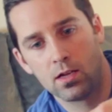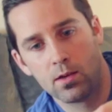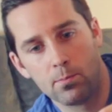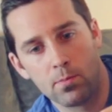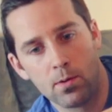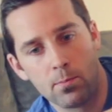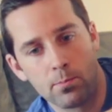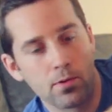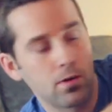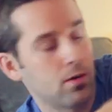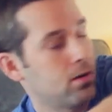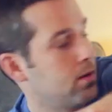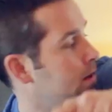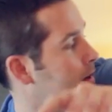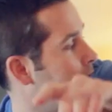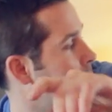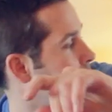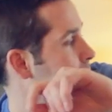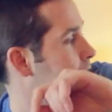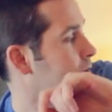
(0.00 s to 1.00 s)
a bumper
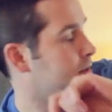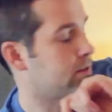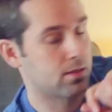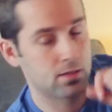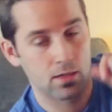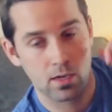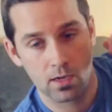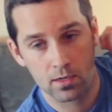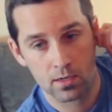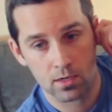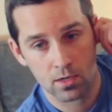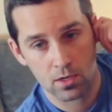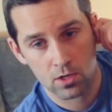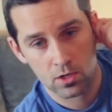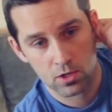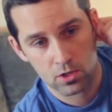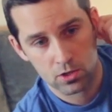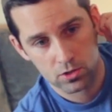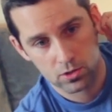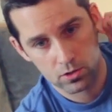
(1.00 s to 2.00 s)
on either side,
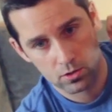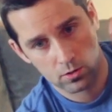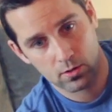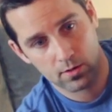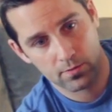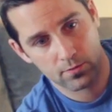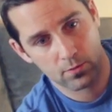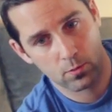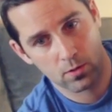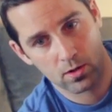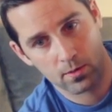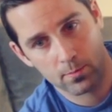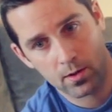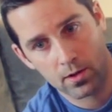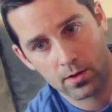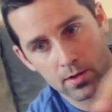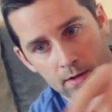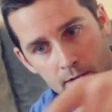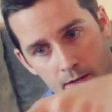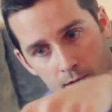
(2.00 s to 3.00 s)
so you don't have to worry
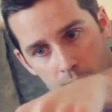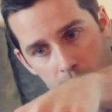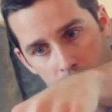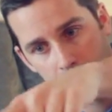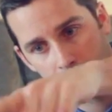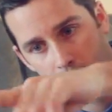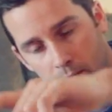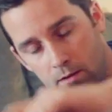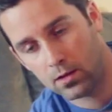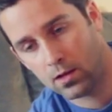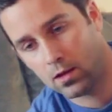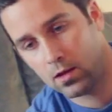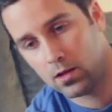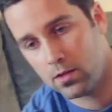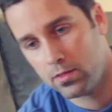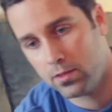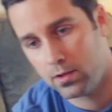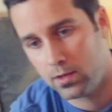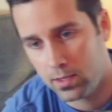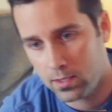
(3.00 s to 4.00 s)
about hitting
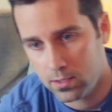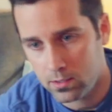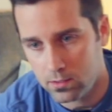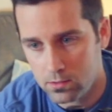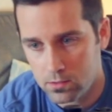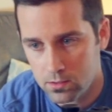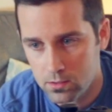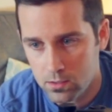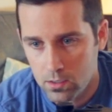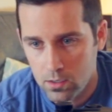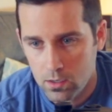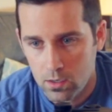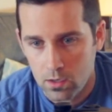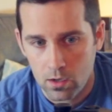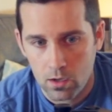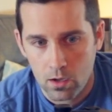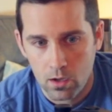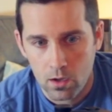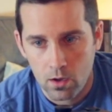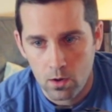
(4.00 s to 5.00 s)
the legs
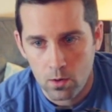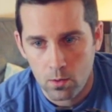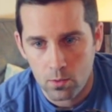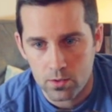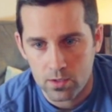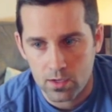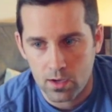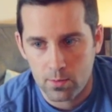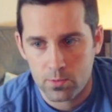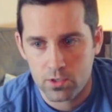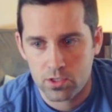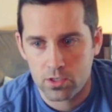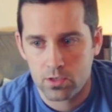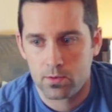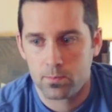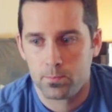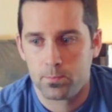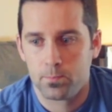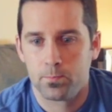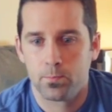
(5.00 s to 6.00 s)
or damaging
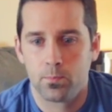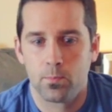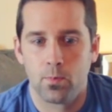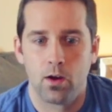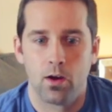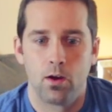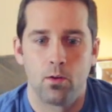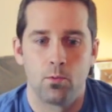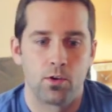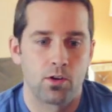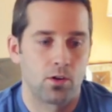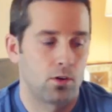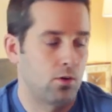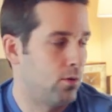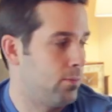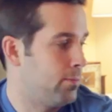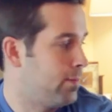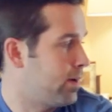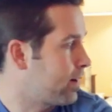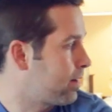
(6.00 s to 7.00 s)
them when you're
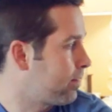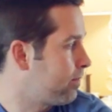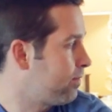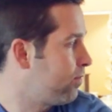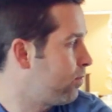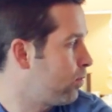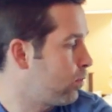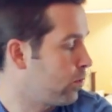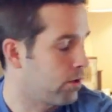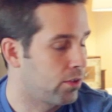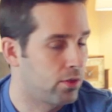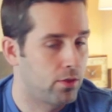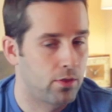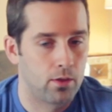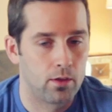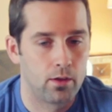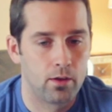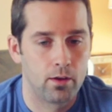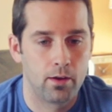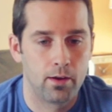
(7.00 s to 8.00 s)
going back and
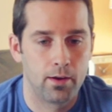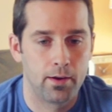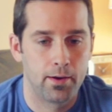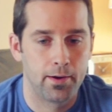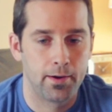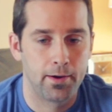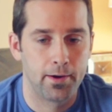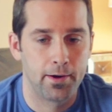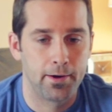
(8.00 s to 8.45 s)
forth. You